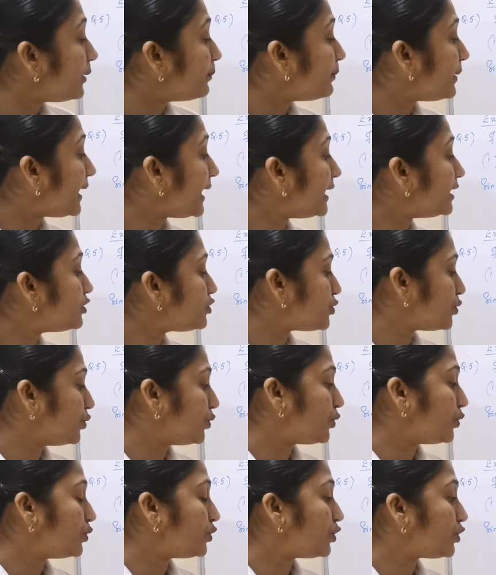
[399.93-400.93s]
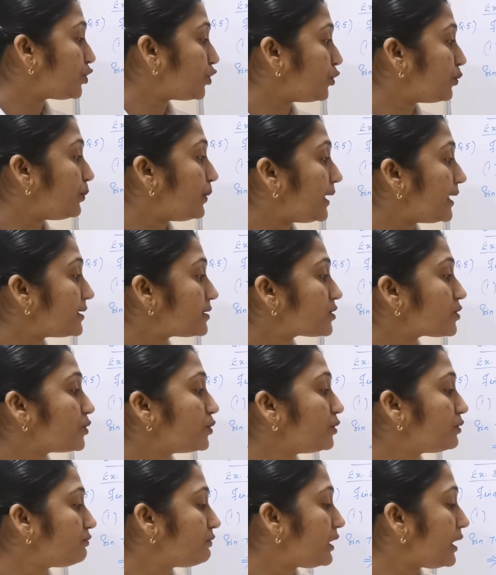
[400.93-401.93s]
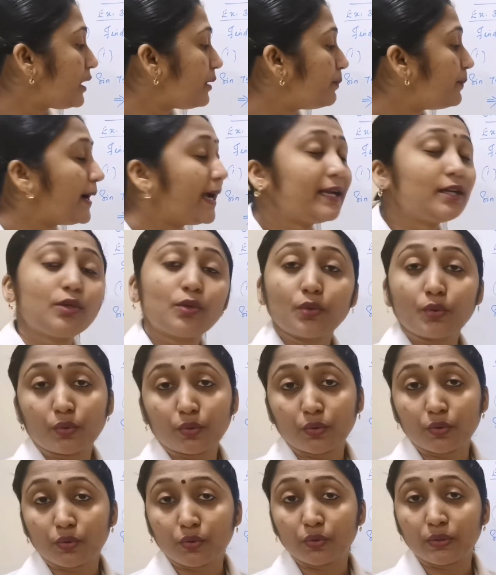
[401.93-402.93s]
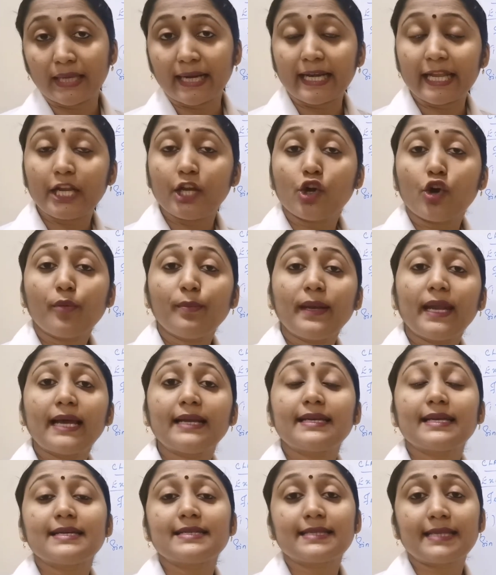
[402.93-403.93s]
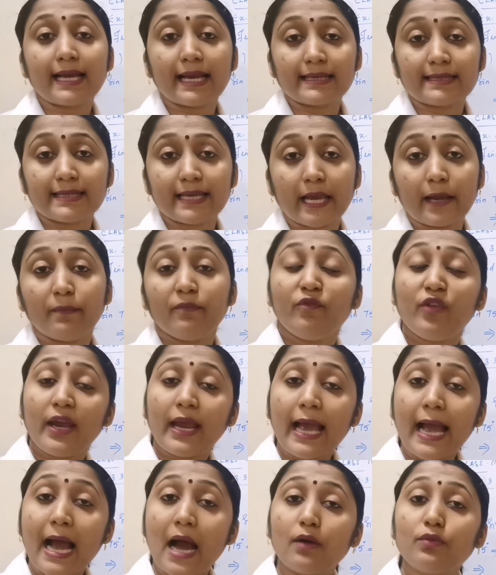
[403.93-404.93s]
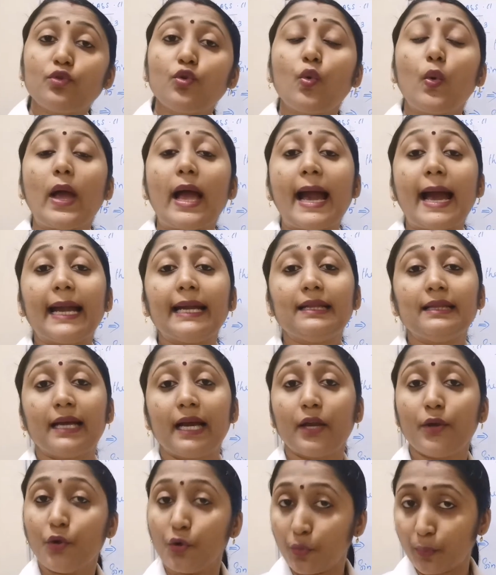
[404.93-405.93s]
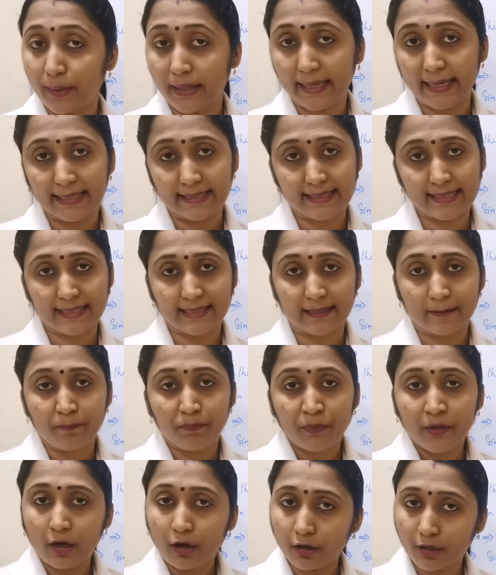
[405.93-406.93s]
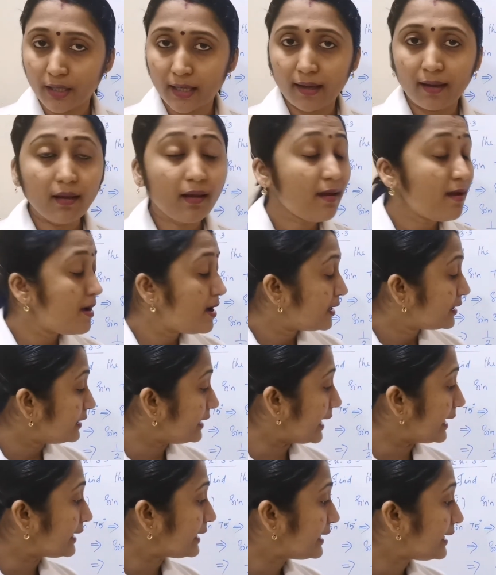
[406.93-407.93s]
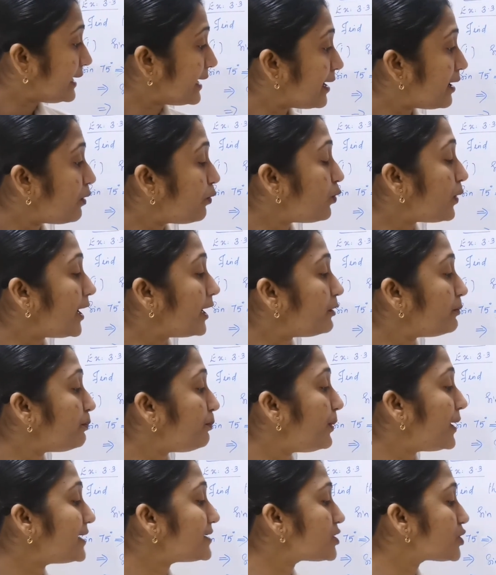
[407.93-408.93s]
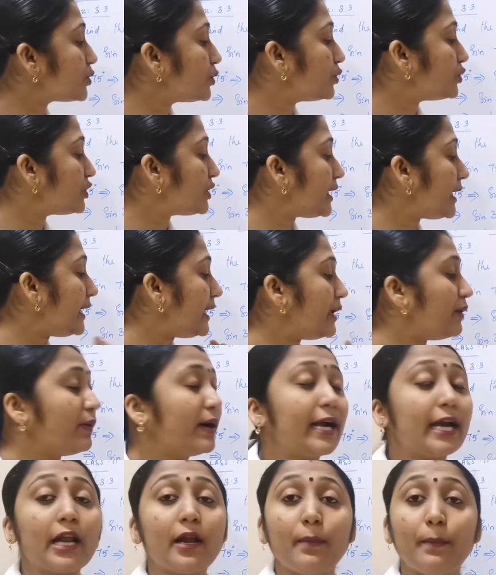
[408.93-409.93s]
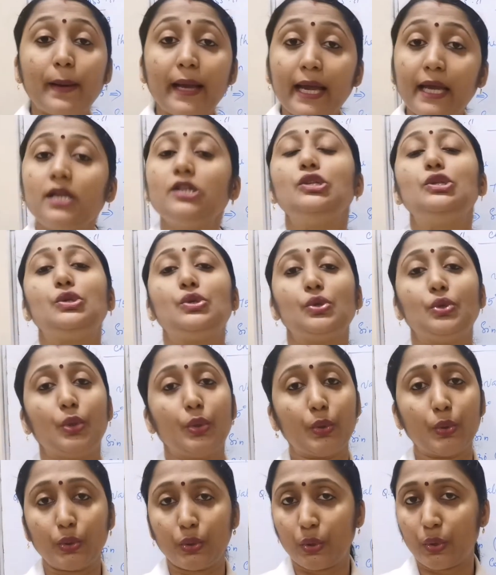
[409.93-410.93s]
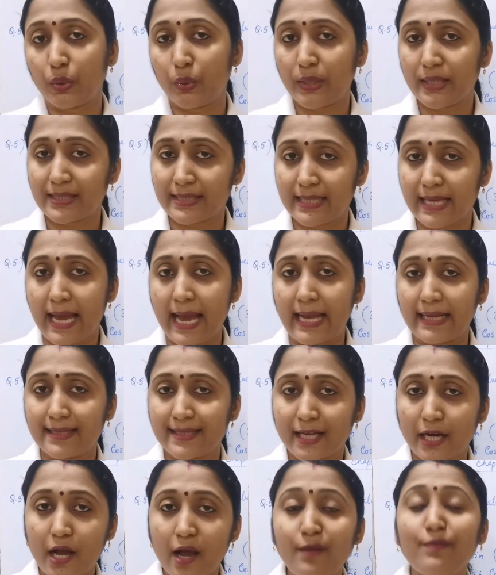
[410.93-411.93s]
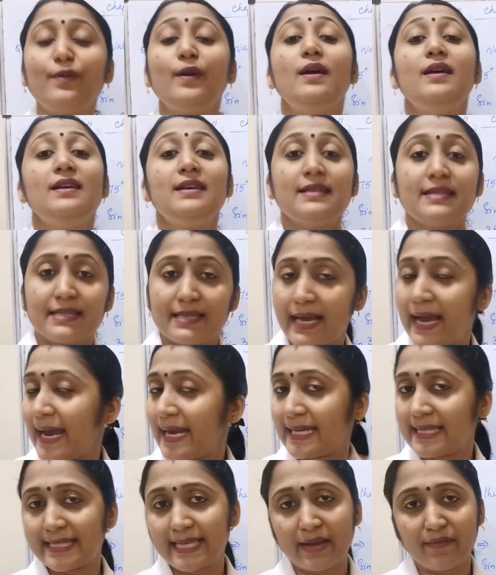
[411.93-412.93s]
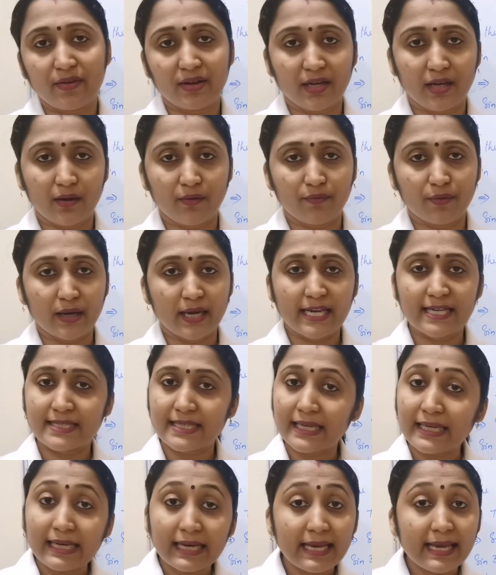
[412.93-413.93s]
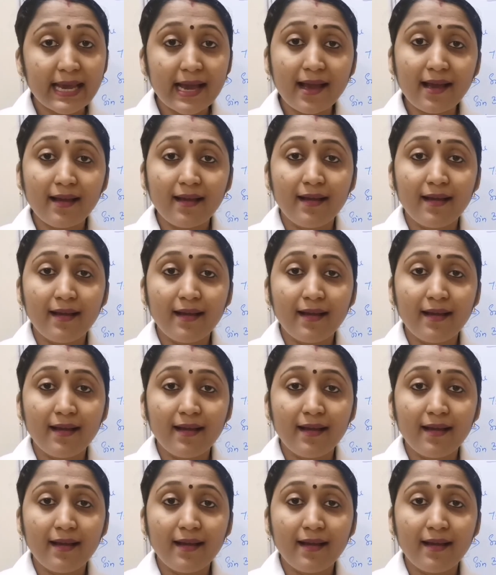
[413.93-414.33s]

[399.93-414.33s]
by 2 root 2 plus root 3 by 2 root 2. The denominators are same. We have to add the numerator. Okay. Then here 1 plus root 3 divided by 2 root 2 is the answer of sine 75. Is it clear?